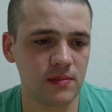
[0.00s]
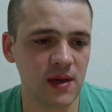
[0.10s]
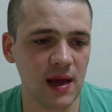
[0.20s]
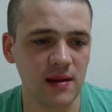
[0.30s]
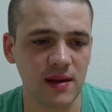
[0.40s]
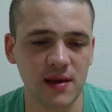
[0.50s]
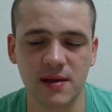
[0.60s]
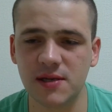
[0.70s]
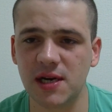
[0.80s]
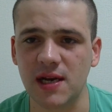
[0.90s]
yeah,
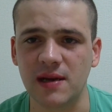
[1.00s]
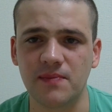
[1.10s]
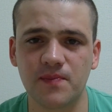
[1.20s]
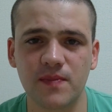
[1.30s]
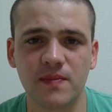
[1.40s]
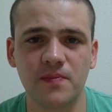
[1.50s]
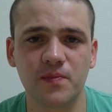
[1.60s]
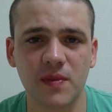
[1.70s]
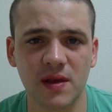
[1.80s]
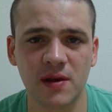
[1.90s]
decent chili.
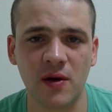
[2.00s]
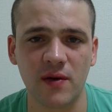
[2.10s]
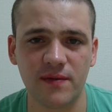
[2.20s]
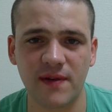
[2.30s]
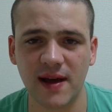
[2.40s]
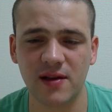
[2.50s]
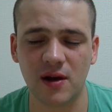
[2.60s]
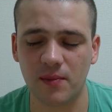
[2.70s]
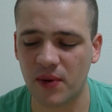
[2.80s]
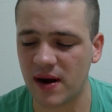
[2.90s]
So thanks a
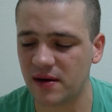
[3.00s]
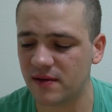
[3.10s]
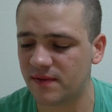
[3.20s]
lot, Brendan,